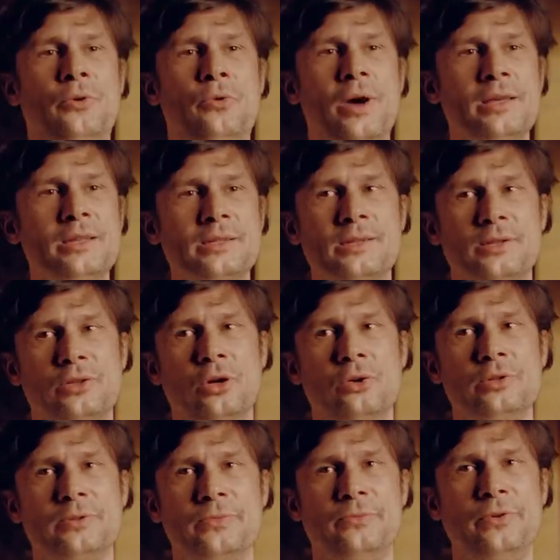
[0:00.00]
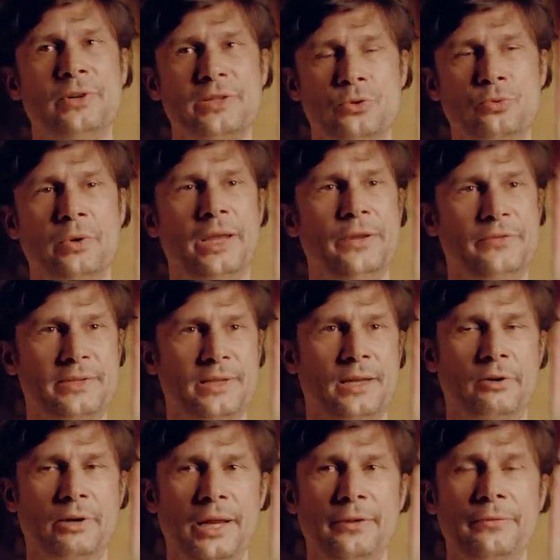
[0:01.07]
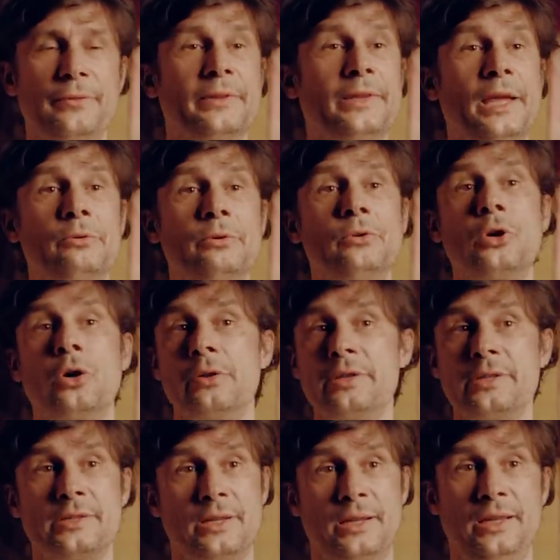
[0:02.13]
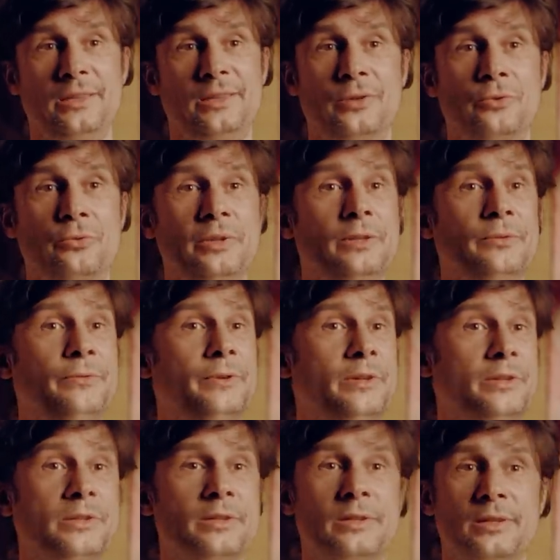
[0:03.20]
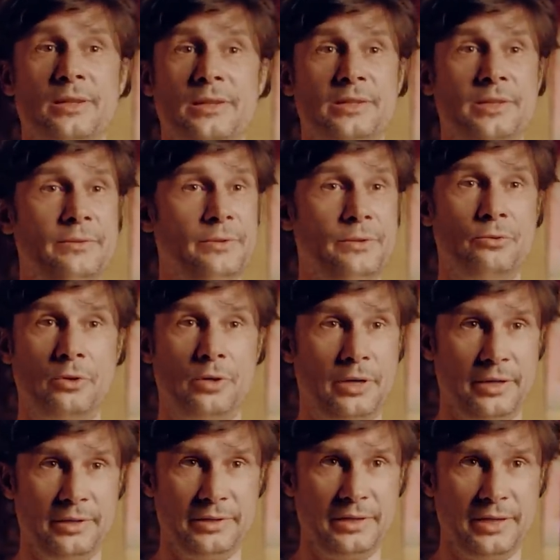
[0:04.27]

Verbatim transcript: Once those first waves arrive, they will coincide with the first civil war in the